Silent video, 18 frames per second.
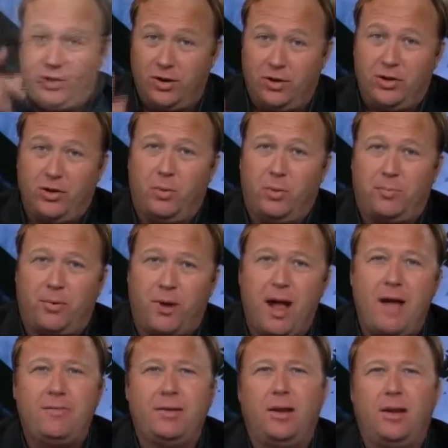You know, you were
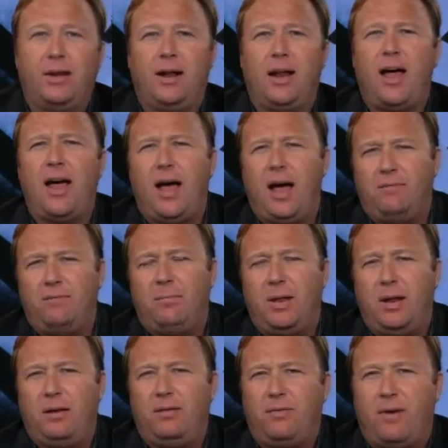privately, and I've
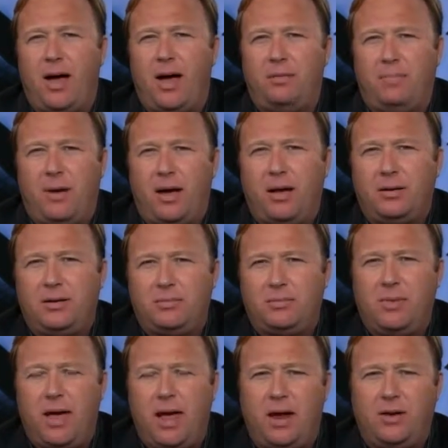been invited by
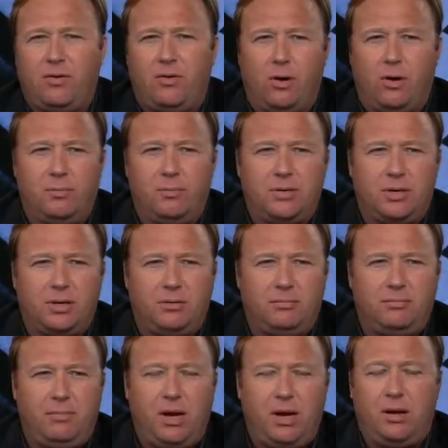some aid groups
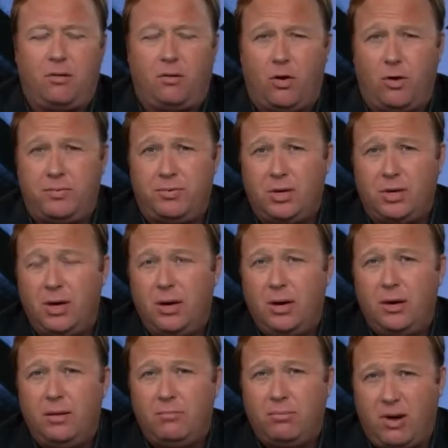and media groups
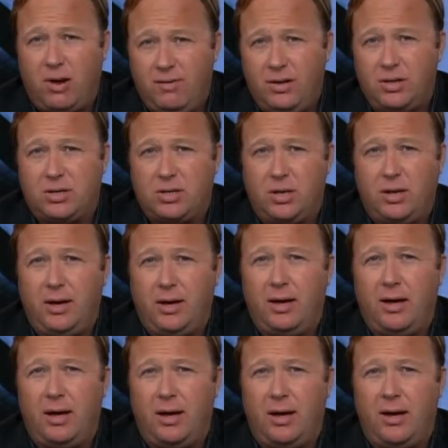previously,